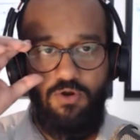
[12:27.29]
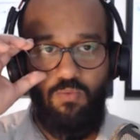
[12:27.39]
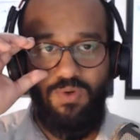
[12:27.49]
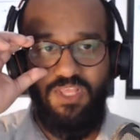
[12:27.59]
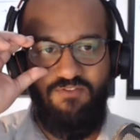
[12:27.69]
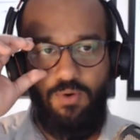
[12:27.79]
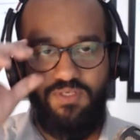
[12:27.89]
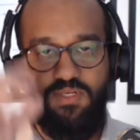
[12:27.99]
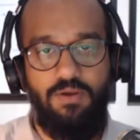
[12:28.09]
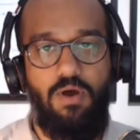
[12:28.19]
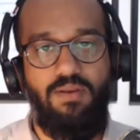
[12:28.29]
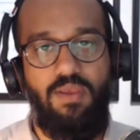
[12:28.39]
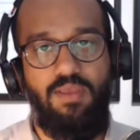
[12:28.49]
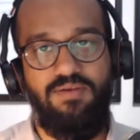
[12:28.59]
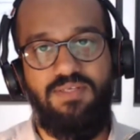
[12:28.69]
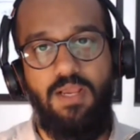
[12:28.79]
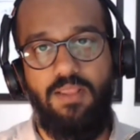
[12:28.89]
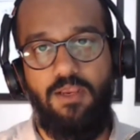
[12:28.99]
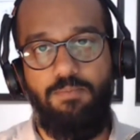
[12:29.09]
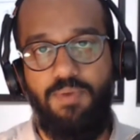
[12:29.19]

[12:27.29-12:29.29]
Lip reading: really focusing on and scaling.